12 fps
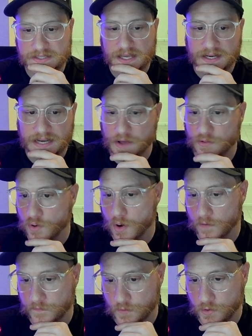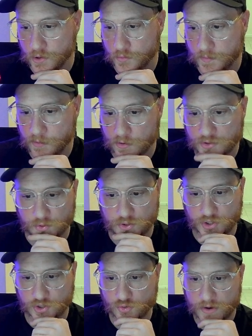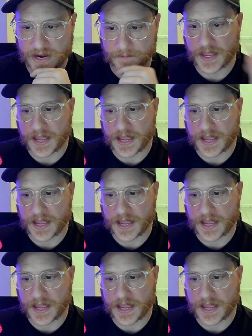Now there are a few good reports, which is great.